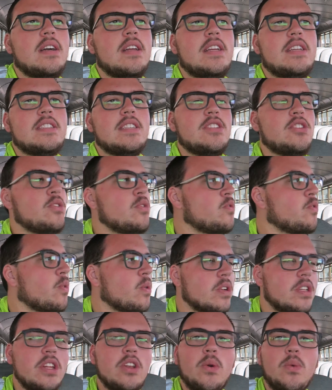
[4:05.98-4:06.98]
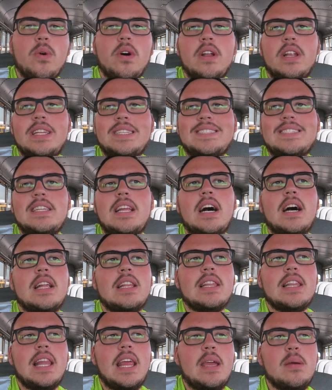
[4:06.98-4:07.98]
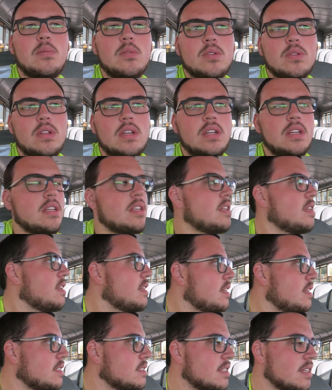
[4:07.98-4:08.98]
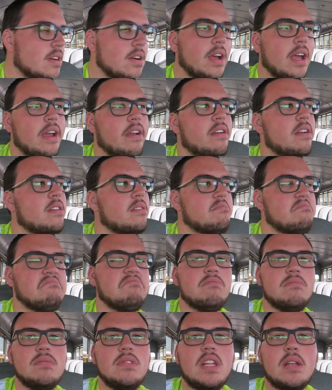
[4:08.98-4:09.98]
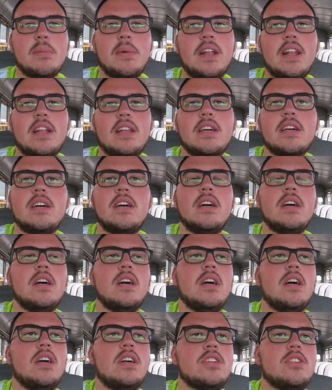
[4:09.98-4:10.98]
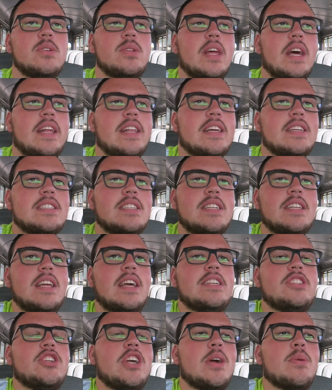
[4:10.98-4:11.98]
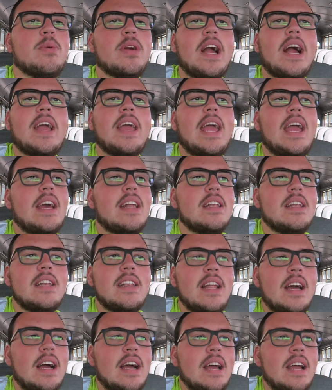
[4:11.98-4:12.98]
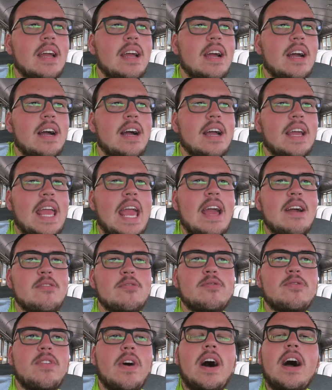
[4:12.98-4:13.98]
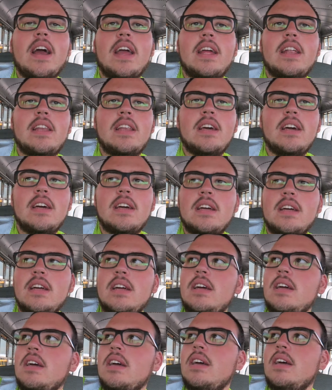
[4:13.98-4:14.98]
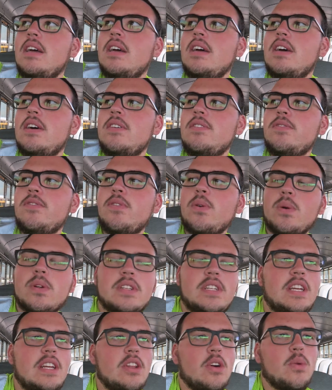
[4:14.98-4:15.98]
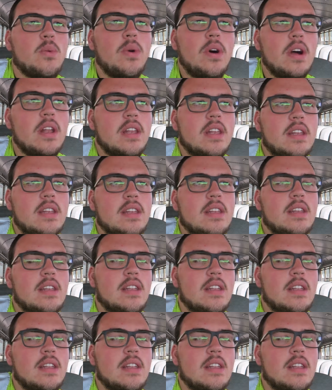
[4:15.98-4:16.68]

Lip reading: he said, use 1401, it's not labeled. I was like, okay, not a bad idea, do that. And I said, hey Chadwick, I can't find 1401.